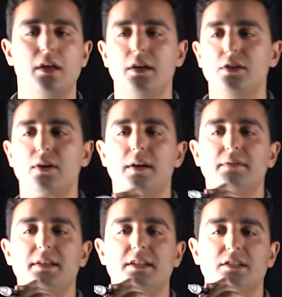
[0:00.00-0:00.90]
You
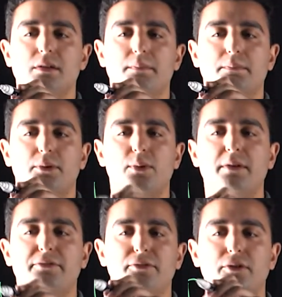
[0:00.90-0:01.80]
have these
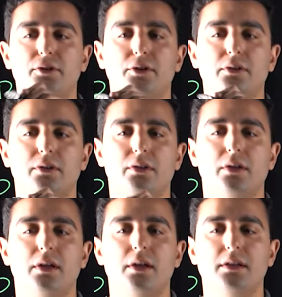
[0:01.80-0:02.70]
peripheral
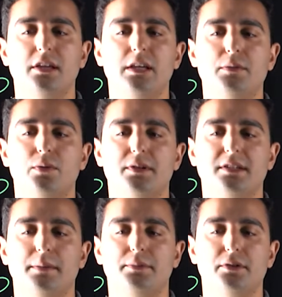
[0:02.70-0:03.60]

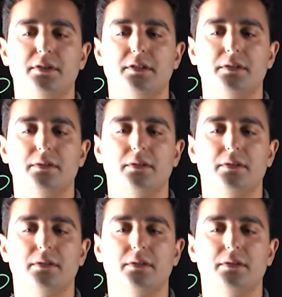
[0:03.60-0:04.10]
chemoreceptors.